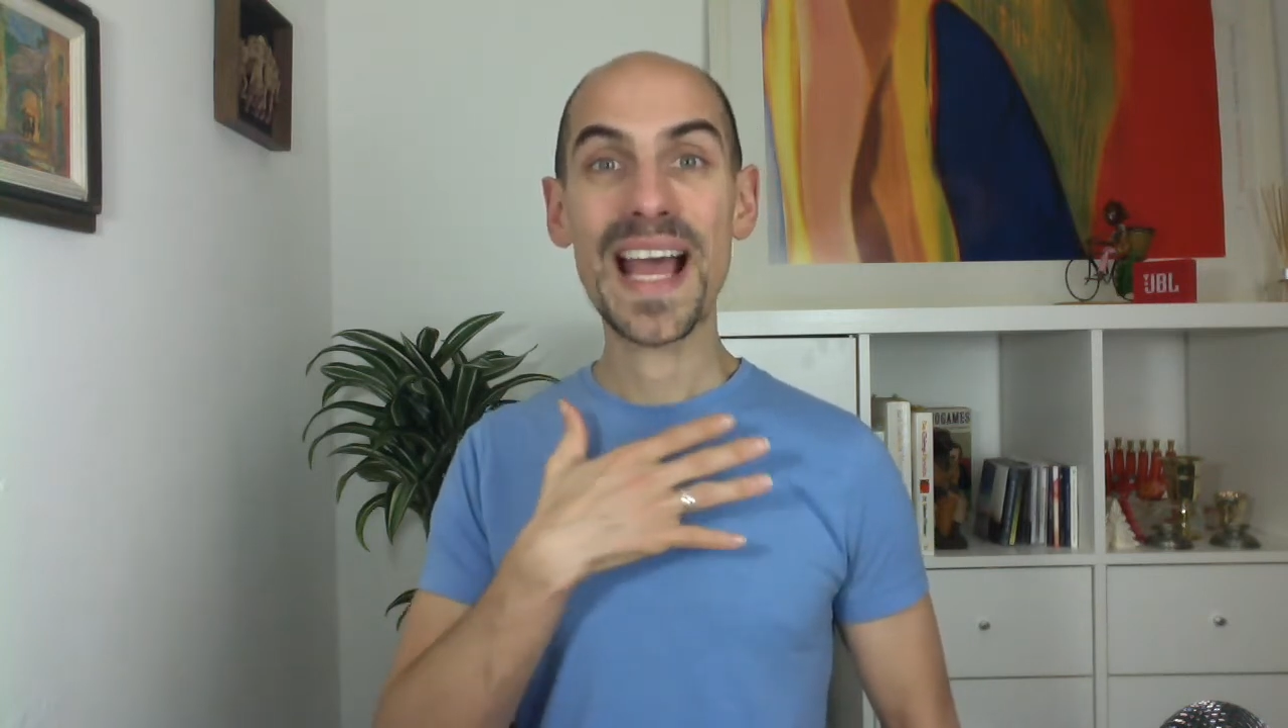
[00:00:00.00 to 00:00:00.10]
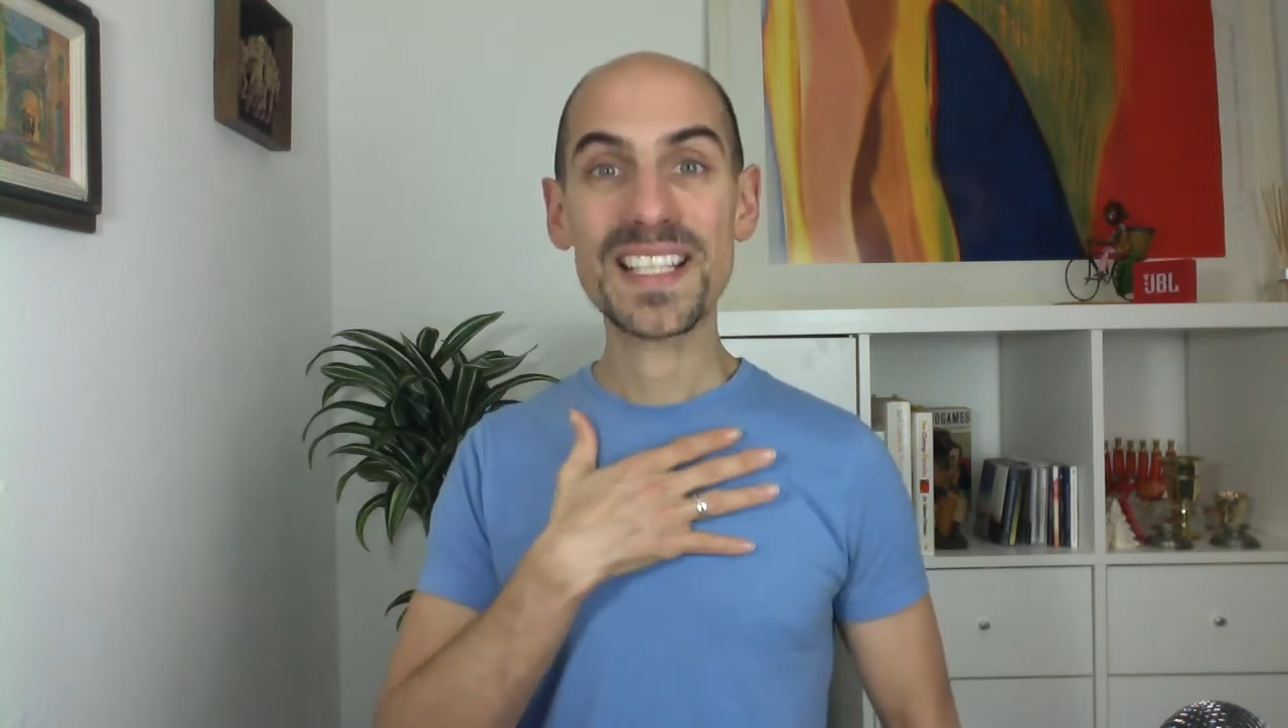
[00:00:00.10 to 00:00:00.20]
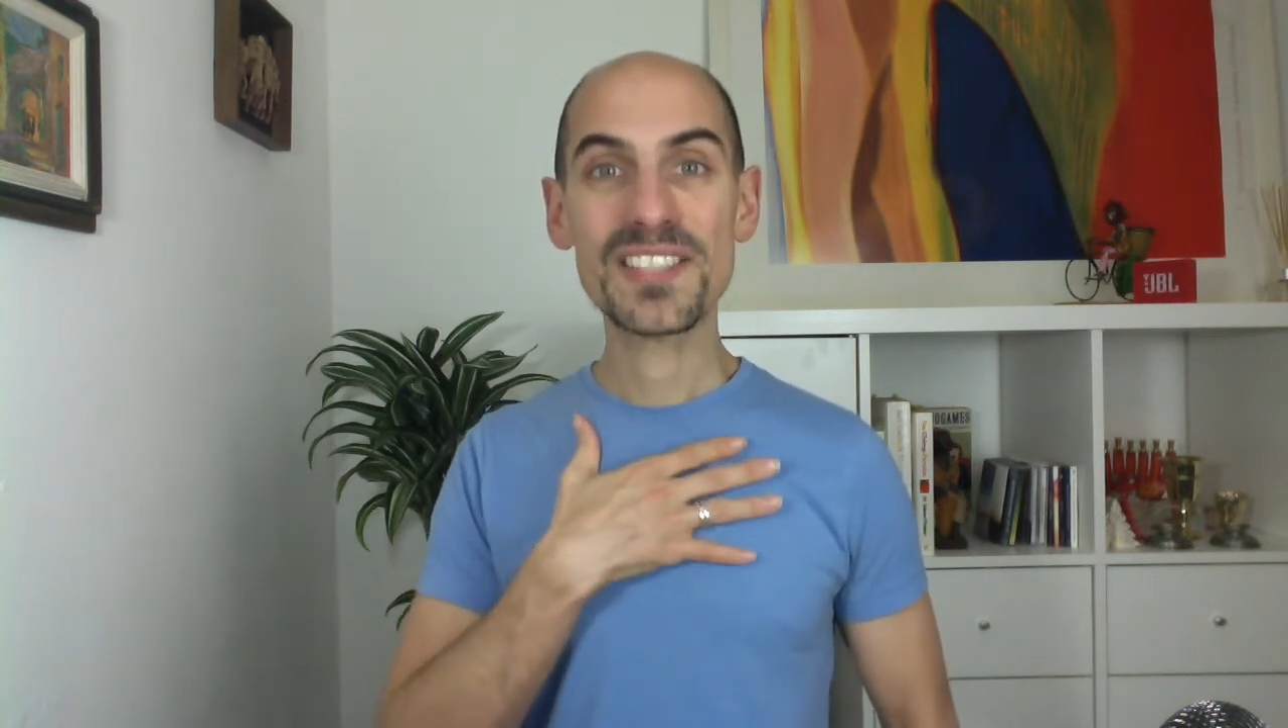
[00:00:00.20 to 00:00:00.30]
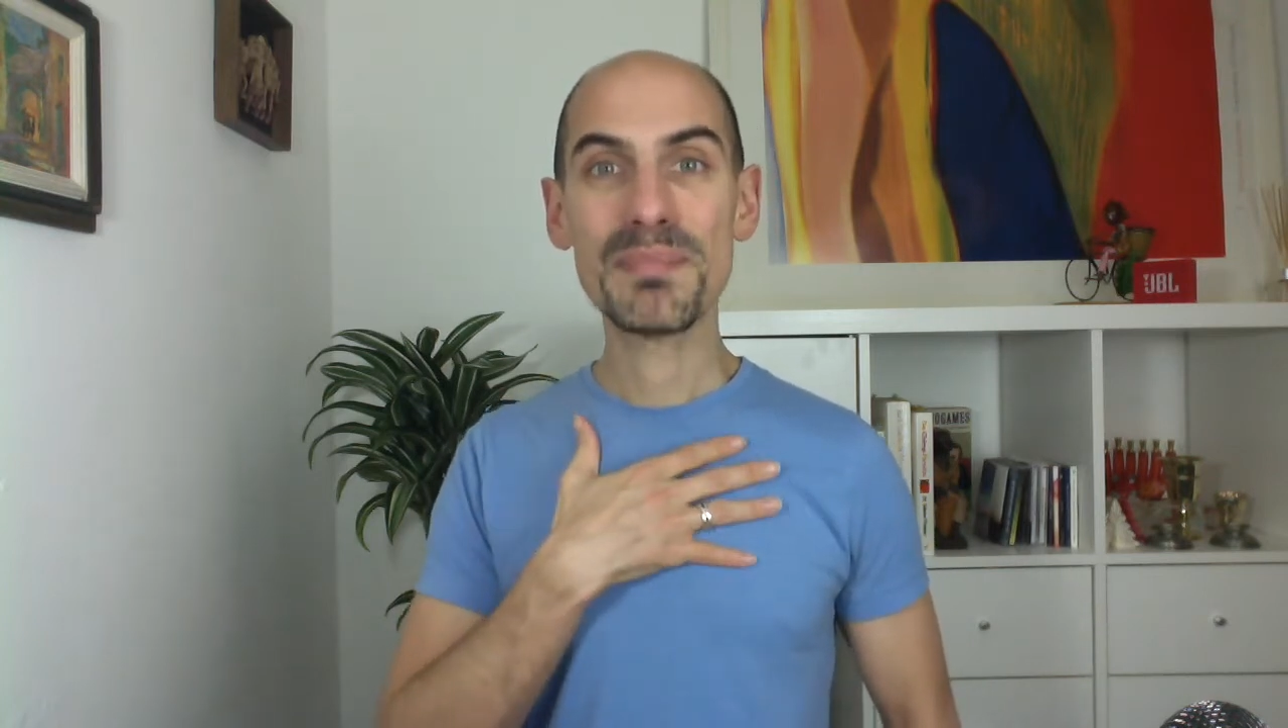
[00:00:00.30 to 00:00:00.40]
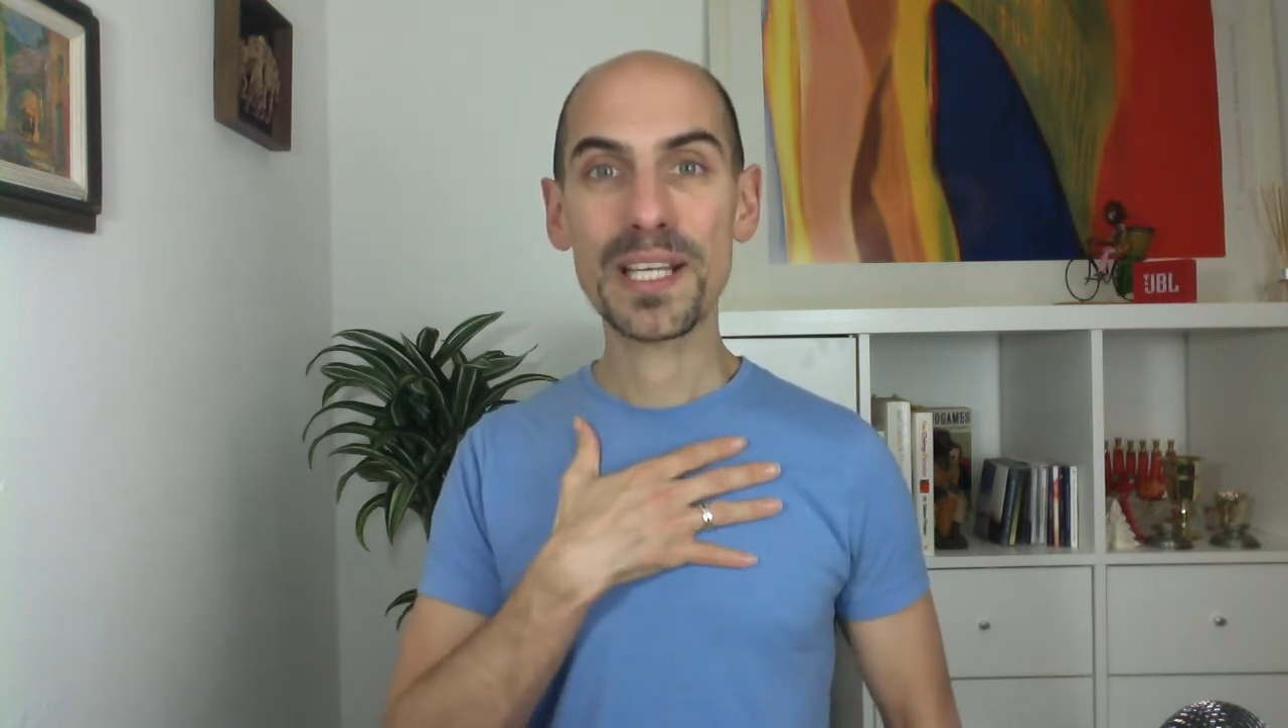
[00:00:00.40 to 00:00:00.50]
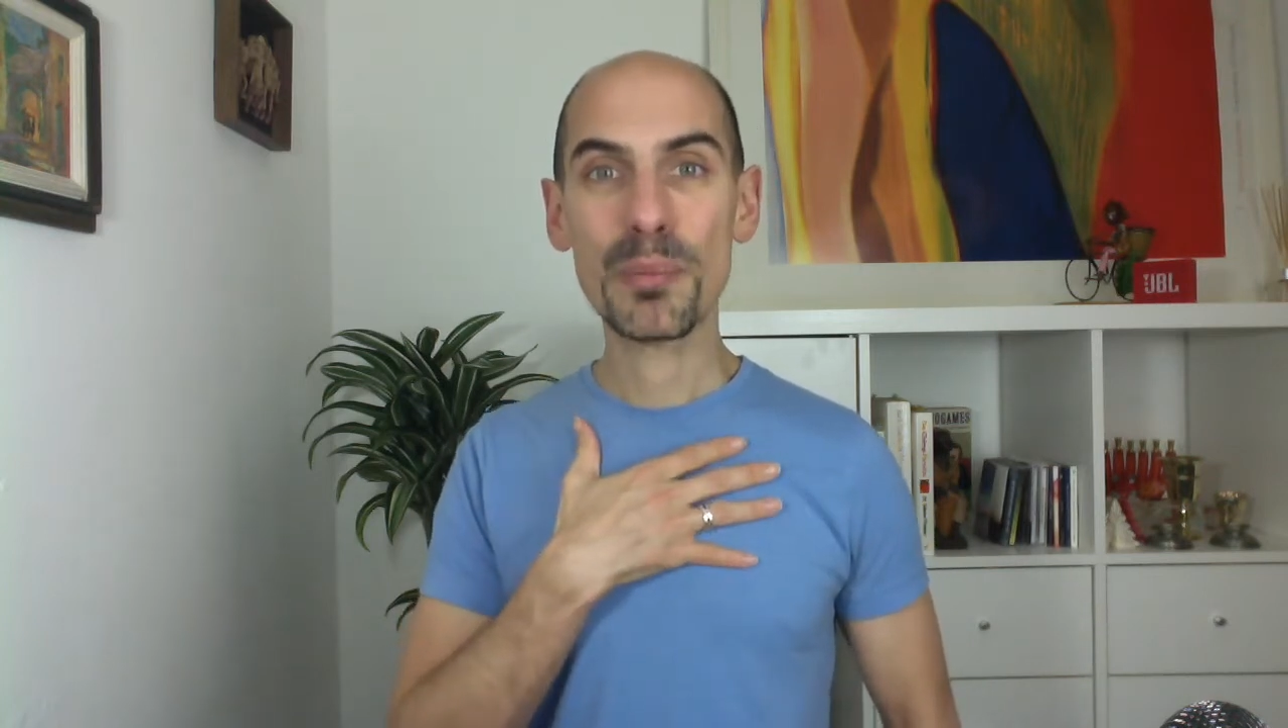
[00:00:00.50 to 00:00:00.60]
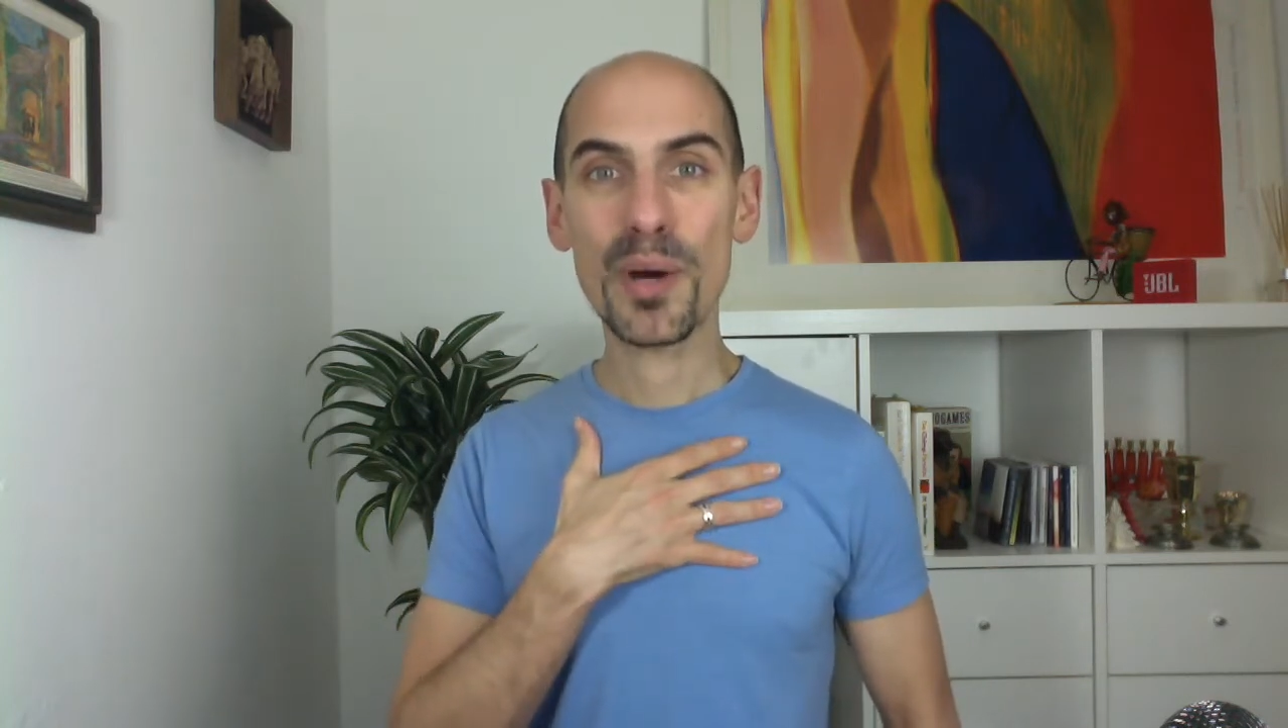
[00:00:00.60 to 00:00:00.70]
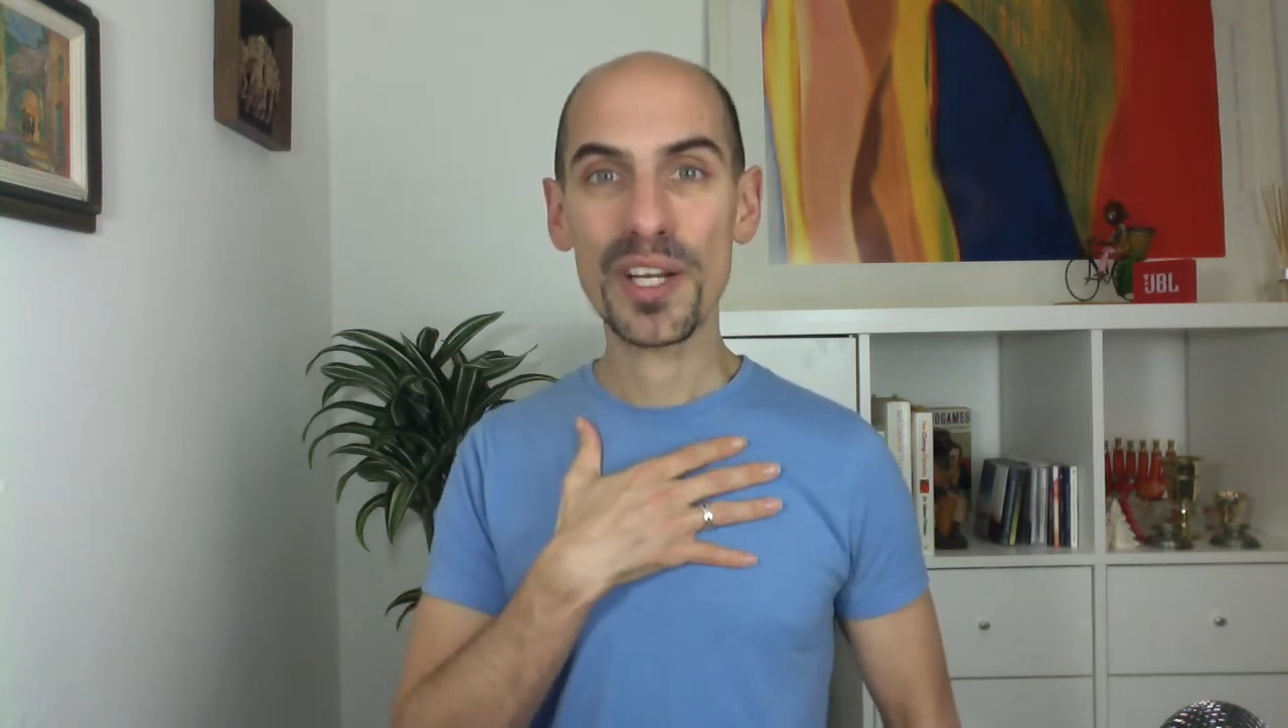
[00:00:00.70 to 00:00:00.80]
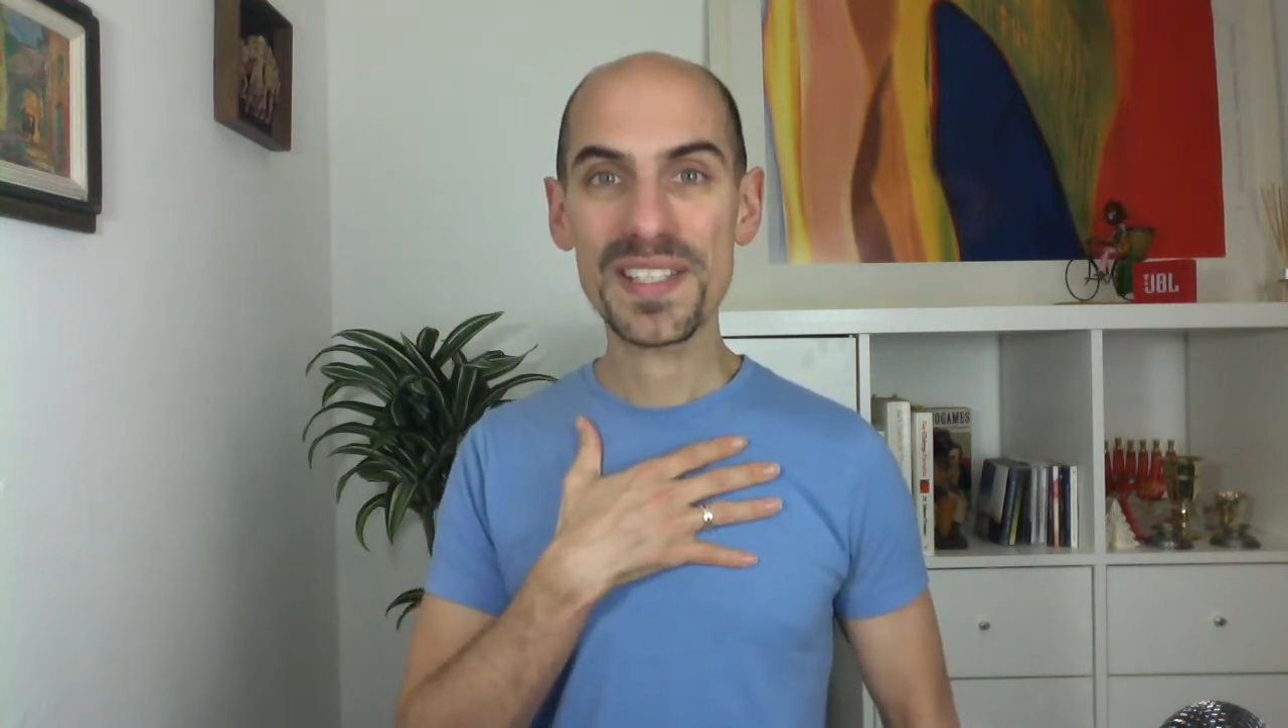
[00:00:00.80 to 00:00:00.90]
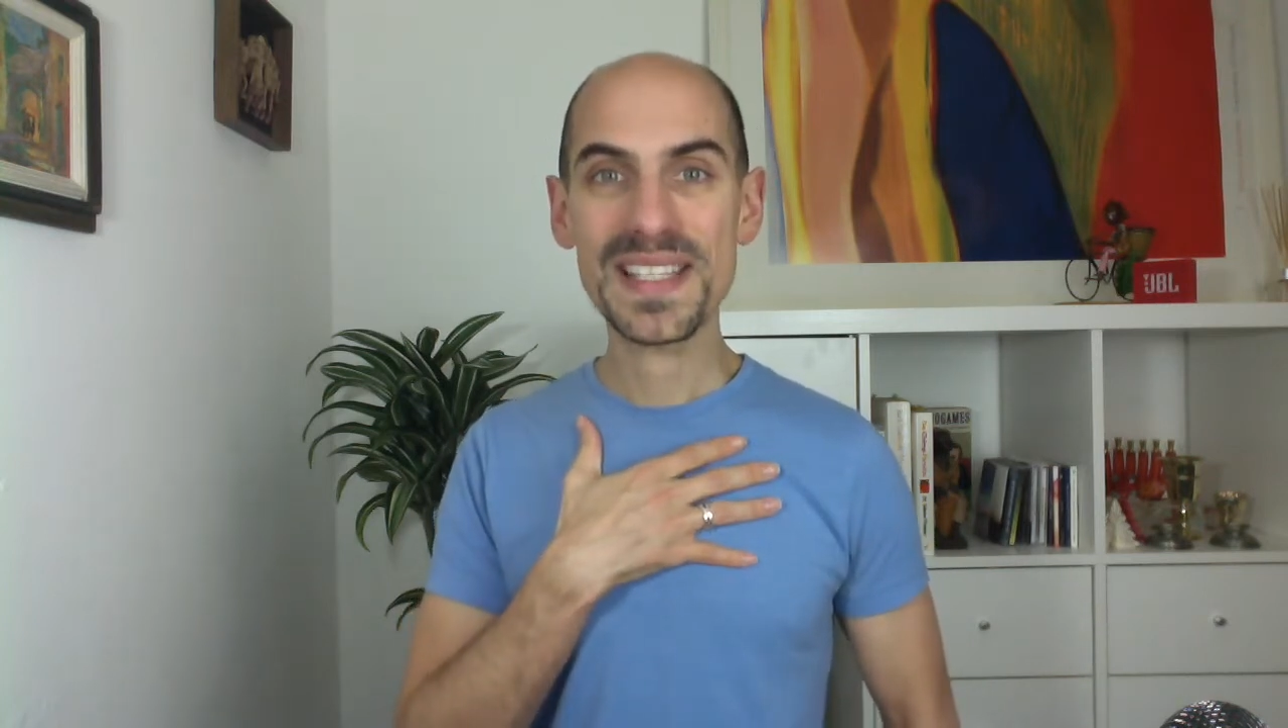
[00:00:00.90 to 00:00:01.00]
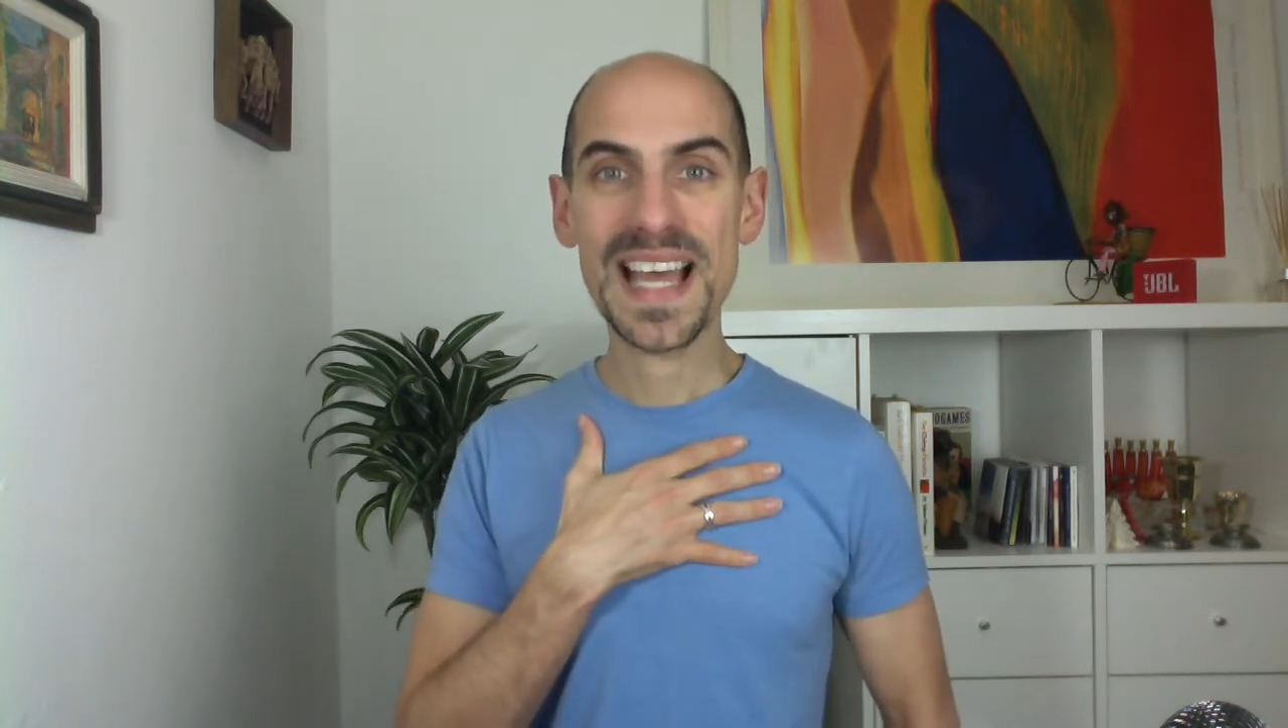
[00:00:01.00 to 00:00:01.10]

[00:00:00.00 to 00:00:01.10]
active makeup artist